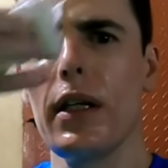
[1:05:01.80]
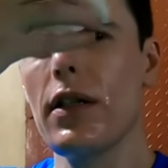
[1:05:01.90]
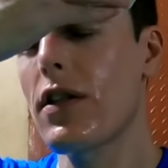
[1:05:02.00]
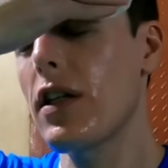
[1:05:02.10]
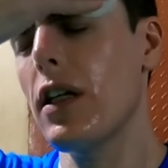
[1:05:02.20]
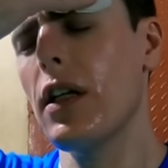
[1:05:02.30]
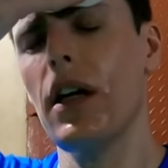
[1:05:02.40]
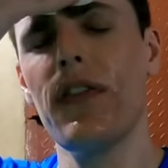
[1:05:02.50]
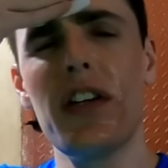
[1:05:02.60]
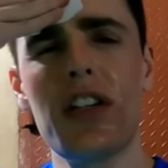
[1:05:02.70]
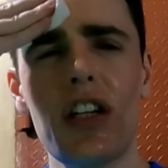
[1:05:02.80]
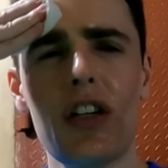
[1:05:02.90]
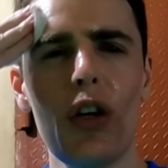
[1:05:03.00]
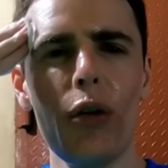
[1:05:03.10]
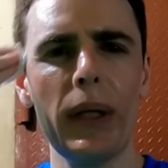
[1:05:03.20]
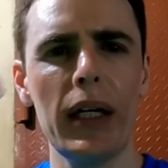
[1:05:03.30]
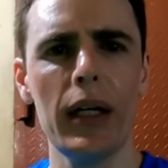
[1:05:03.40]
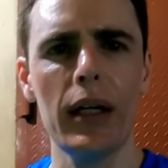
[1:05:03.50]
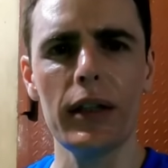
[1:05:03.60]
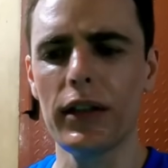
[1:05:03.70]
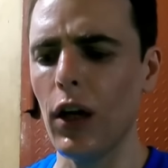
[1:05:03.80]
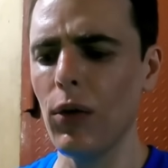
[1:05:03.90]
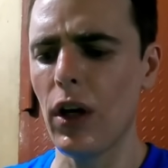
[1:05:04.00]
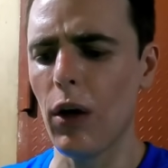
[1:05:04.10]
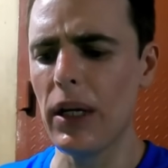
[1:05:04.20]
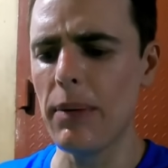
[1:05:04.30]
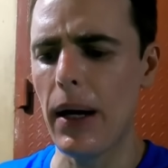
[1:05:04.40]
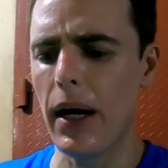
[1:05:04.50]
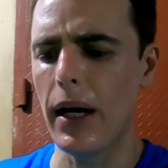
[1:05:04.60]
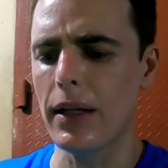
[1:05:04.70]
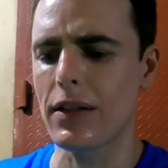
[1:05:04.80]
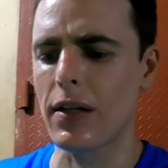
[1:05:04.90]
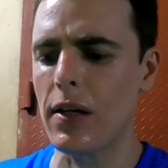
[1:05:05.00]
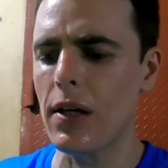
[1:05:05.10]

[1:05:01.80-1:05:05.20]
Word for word: Let's see if this can cool me down a wee bit.